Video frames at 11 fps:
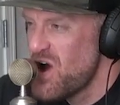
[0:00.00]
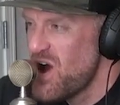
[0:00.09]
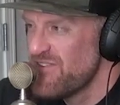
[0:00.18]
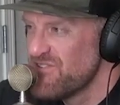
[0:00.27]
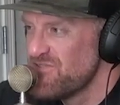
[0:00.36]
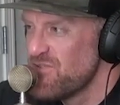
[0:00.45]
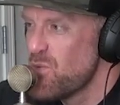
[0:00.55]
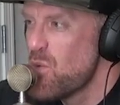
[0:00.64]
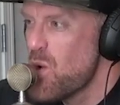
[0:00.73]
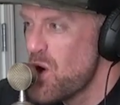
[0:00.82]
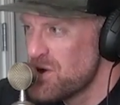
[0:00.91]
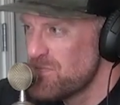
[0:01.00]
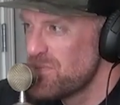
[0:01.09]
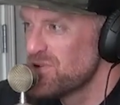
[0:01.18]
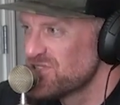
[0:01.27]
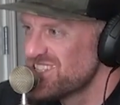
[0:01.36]
off of one
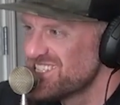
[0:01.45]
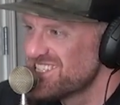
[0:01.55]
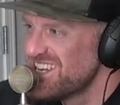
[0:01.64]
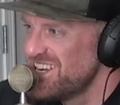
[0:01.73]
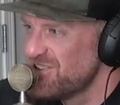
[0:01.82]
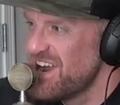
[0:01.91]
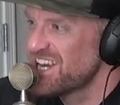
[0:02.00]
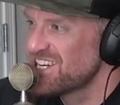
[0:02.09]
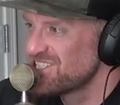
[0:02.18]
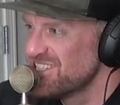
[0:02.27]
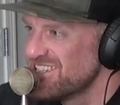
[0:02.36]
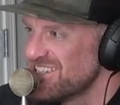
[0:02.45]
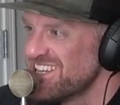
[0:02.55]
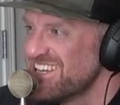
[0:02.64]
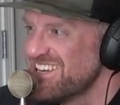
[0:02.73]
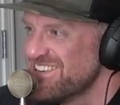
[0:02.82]
person's interaction,
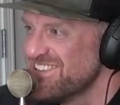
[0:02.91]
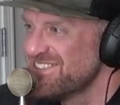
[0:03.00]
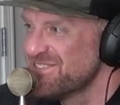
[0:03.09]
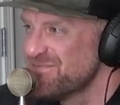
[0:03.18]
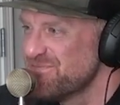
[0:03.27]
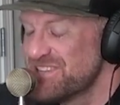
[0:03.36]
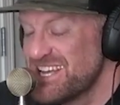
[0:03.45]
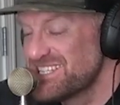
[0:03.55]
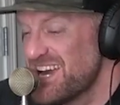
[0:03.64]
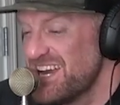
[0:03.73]
you know? But that's